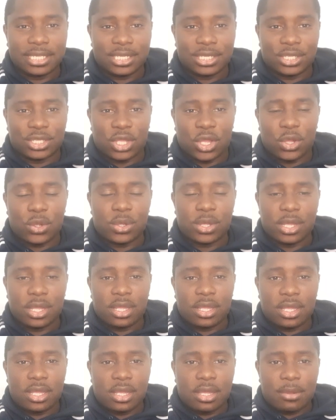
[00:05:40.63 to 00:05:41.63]
You know,
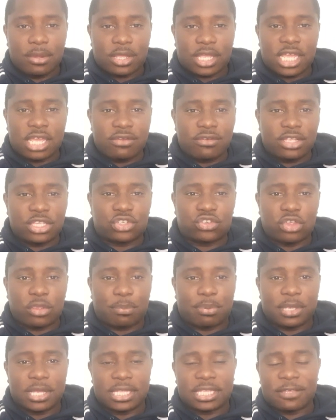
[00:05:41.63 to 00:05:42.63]
Kieran
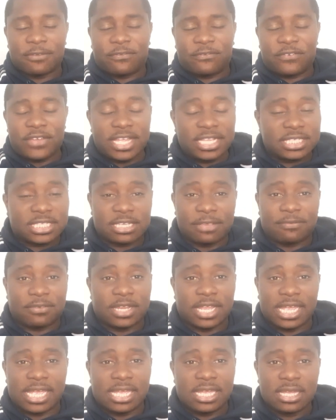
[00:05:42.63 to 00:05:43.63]
Trippier
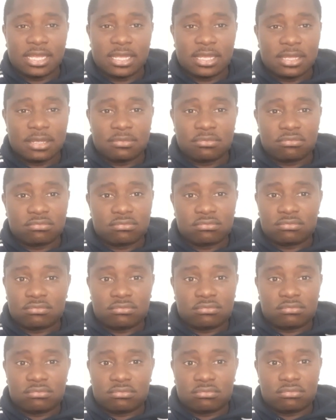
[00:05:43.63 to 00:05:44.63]
defensively,
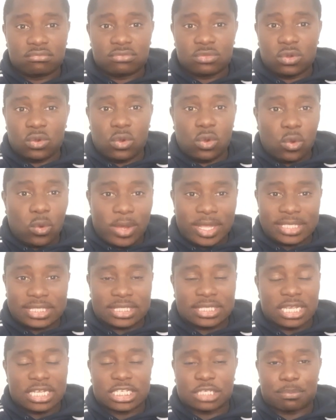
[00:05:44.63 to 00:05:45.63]
always
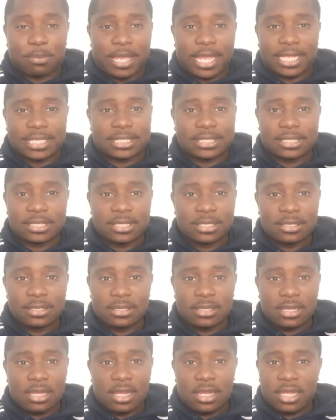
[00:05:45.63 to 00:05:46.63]
suspect.
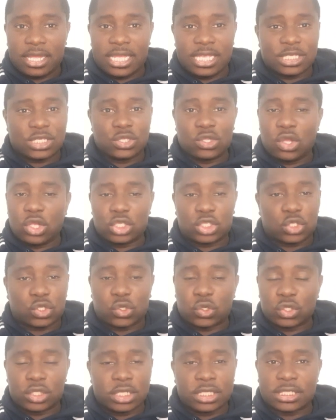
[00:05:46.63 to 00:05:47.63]
He's not as
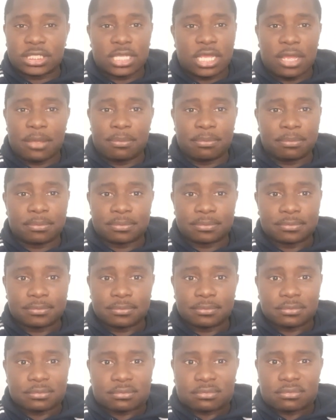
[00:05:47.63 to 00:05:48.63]
good as a
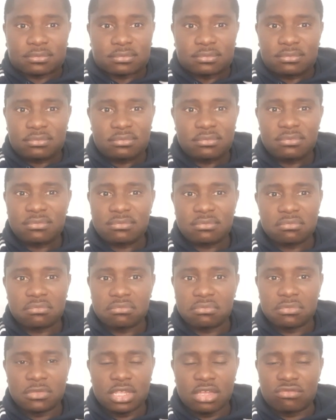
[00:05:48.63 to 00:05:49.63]

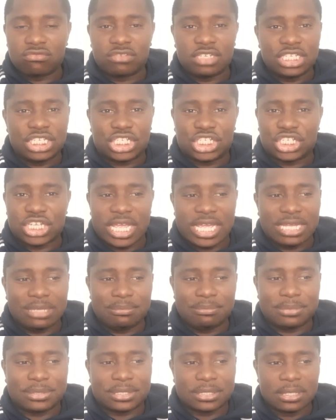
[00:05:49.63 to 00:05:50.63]
Reece
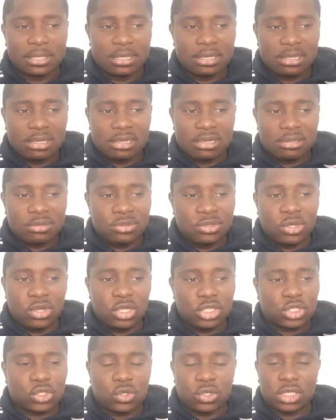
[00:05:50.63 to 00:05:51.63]
James, not
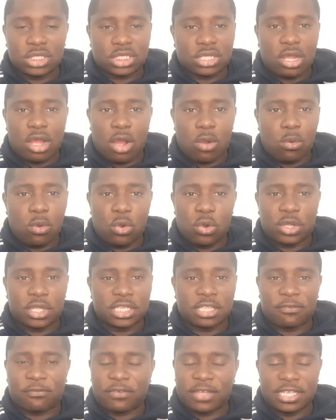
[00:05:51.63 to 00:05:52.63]
as good as Kyle Walker
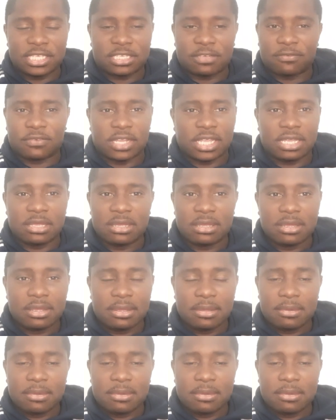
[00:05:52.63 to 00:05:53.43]
defensively.